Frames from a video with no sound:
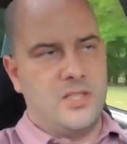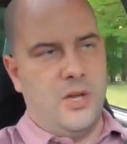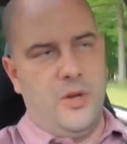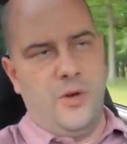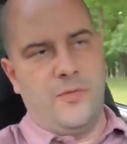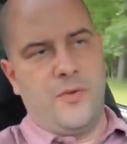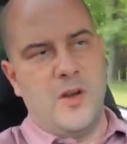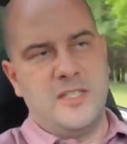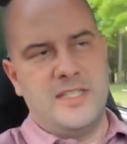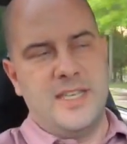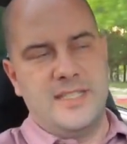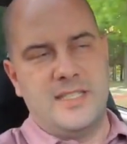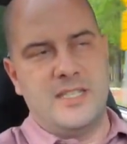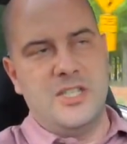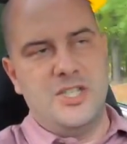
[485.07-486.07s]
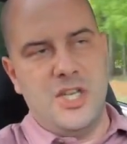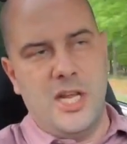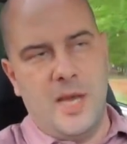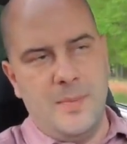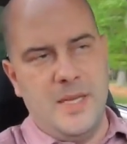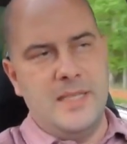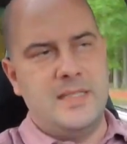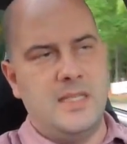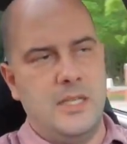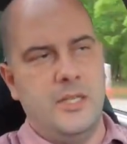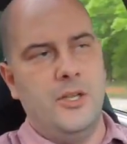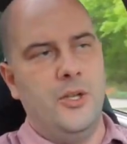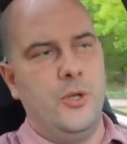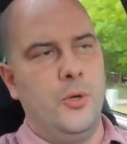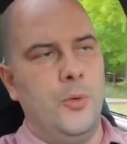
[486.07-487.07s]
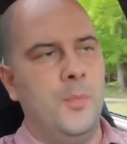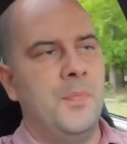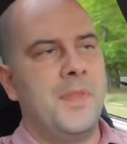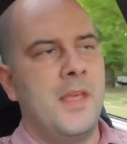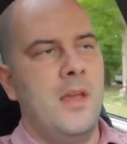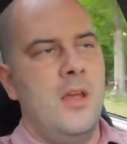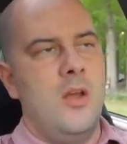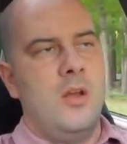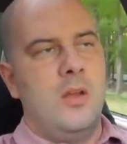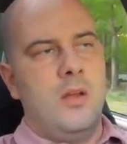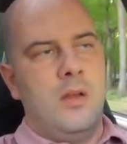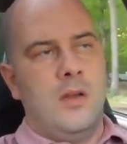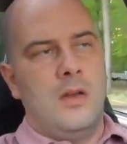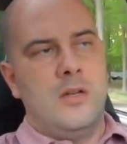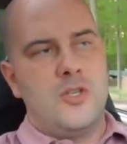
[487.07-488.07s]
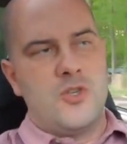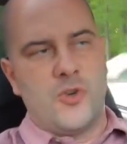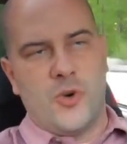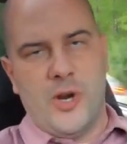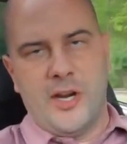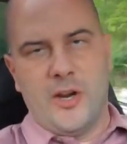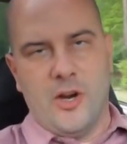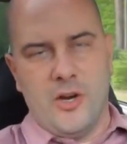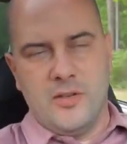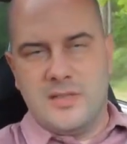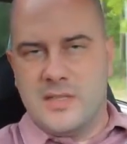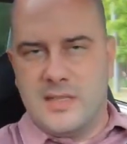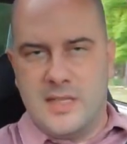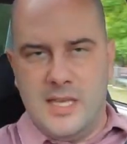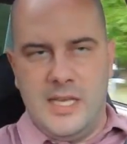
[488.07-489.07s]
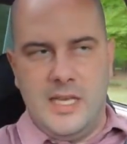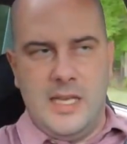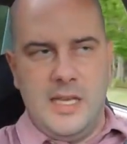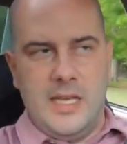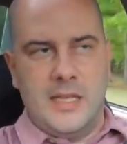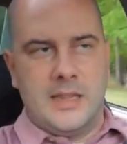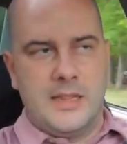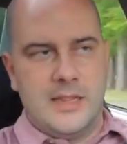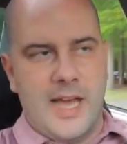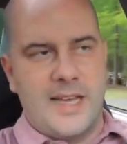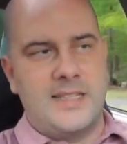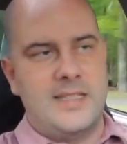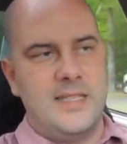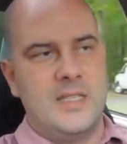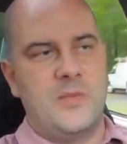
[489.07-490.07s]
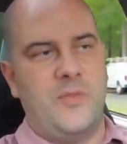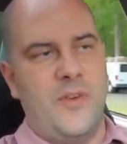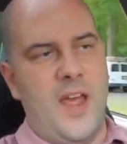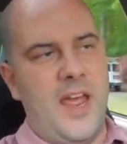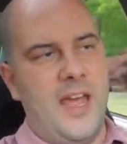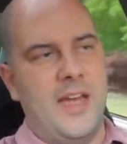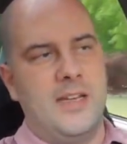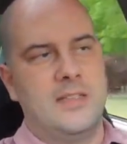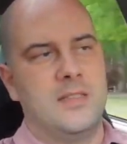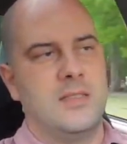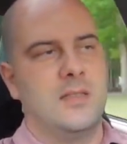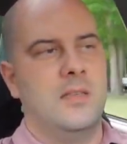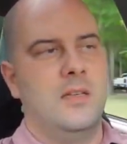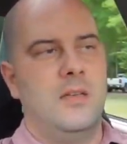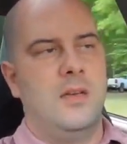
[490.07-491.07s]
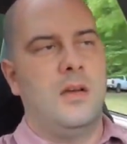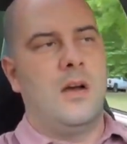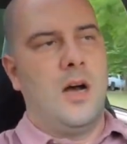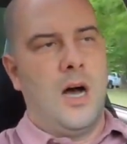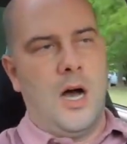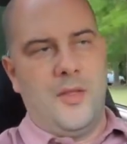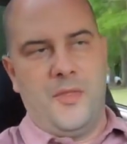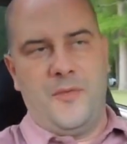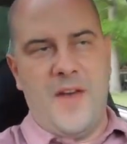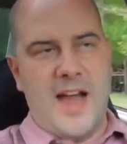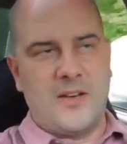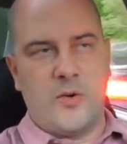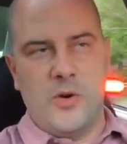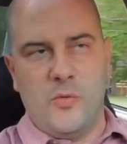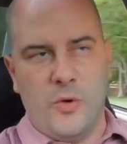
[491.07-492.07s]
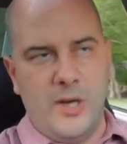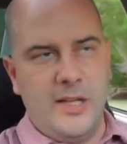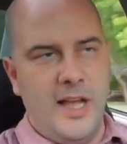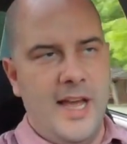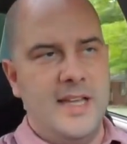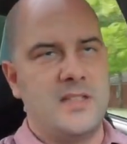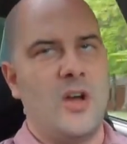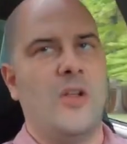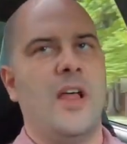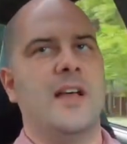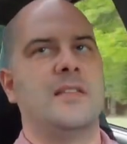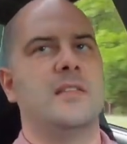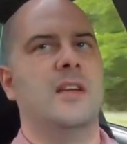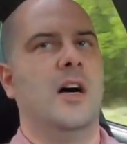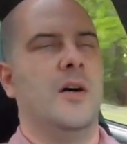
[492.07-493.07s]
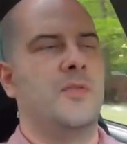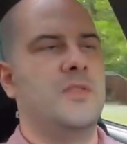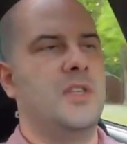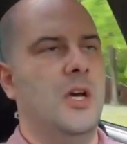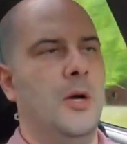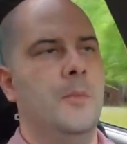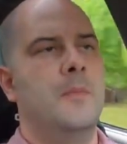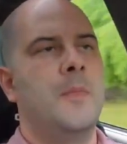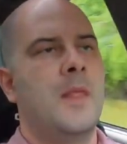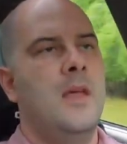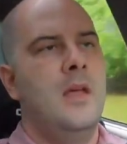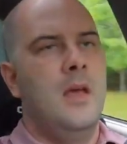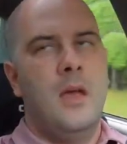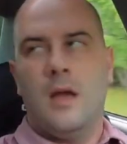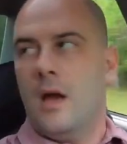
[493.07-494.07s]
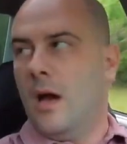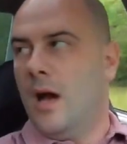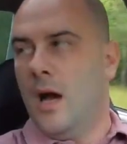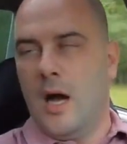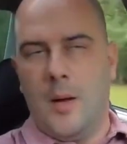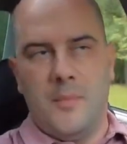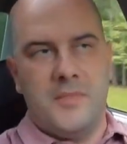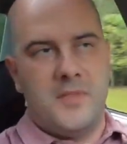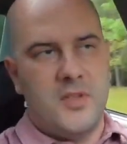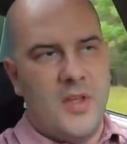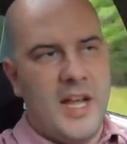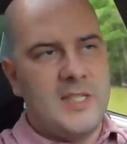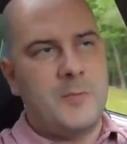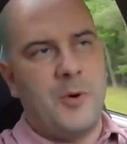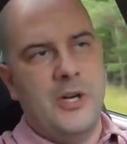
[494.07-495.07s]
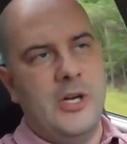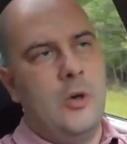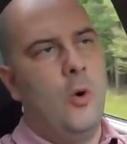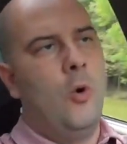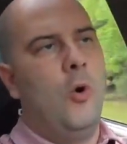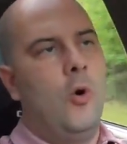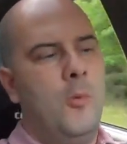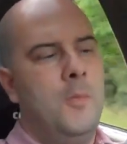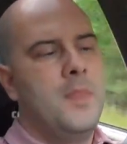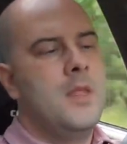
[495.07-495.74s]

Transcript: So for instance, the GM ECU triggers the Lexus fans, the factory relays, all that stuff. So that's pretty cool.